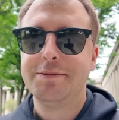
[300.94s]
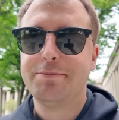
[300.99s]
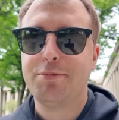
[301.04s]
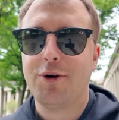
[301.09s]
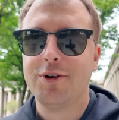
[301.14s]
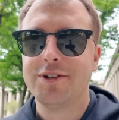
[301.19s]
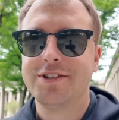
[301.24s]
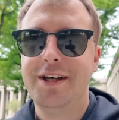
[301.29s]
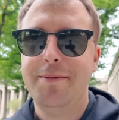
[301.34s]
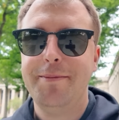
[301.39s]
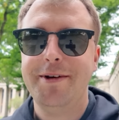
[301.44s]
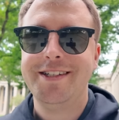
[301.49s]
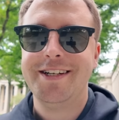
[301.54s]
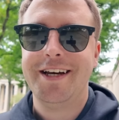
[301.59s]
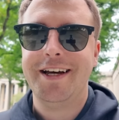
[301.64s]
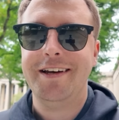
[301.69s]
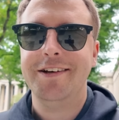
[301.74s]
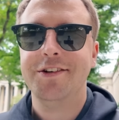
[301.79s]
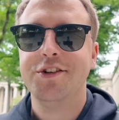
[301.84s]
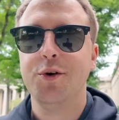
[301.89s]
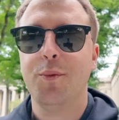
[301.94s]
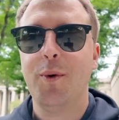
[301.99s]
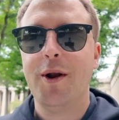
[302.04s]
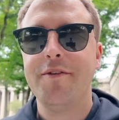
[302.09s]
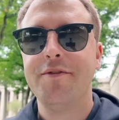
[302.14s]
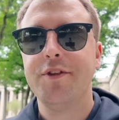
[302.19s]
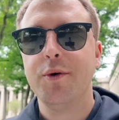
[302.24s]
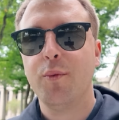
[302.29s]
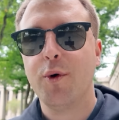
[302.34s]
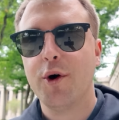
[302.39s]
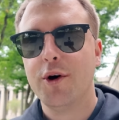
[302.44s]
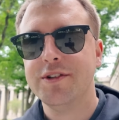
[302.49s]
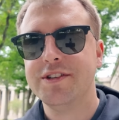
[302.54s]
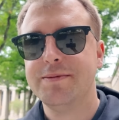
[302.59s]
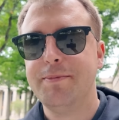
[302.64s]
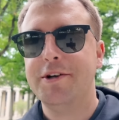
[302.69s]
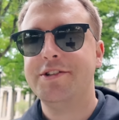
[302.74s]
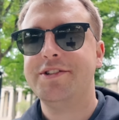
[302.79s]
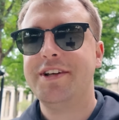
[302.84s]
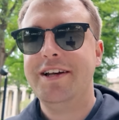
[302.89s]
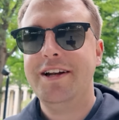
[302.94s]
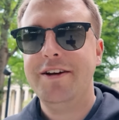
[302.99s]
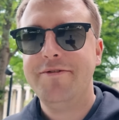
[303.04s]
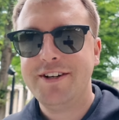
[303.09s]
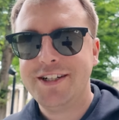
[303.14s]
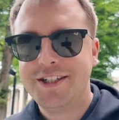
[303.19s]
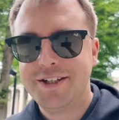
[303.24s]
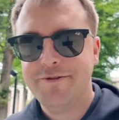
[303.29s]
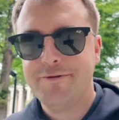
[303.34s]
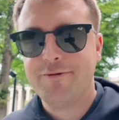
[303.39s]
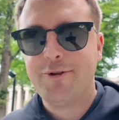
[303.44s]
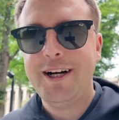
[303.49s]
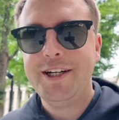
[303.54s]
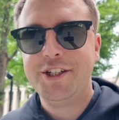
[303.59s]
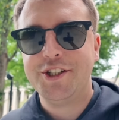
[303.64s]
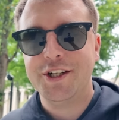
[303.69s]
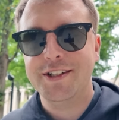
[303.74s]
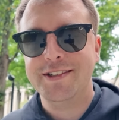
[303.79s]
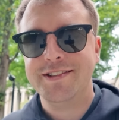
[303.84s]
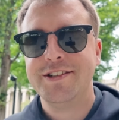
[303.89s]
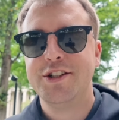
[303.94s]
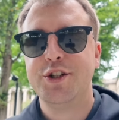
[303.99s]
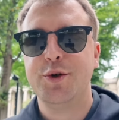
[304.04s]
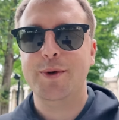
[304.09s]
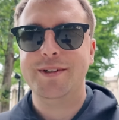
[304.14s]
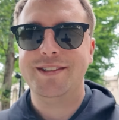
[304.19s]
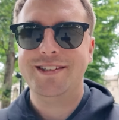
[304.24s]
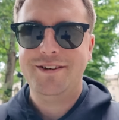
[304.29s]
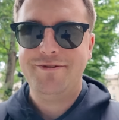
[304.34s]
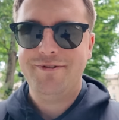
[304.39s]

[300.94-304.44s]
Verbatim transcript: its proximity to one of the world's most innovative regions to its